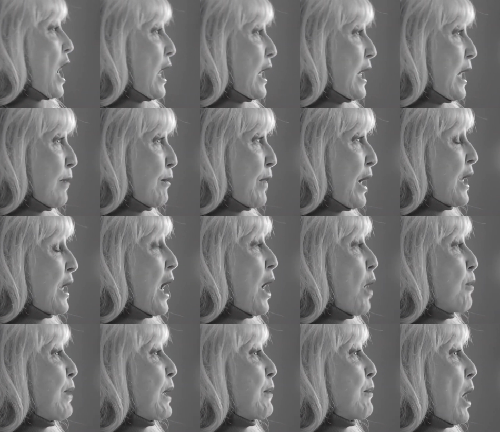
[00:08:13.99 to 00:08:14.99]
am in
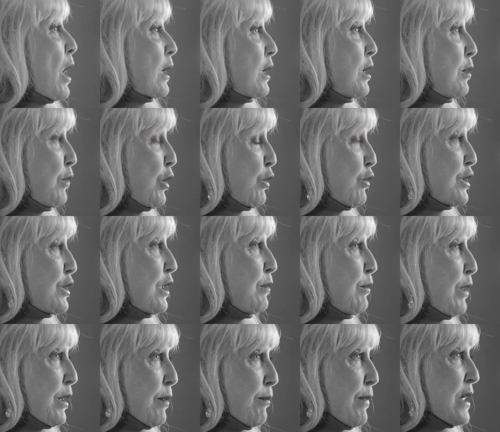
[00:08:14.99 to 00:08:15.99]
helping my community be
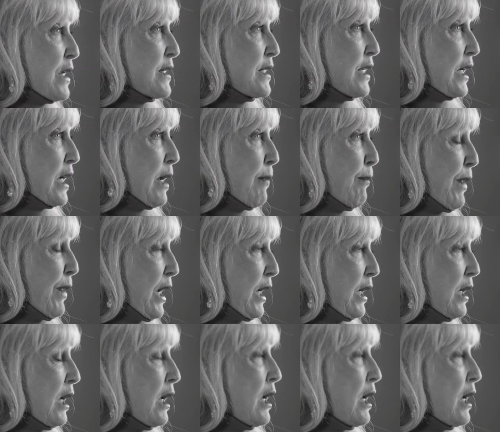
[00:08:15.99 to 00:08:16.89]
the best it can be.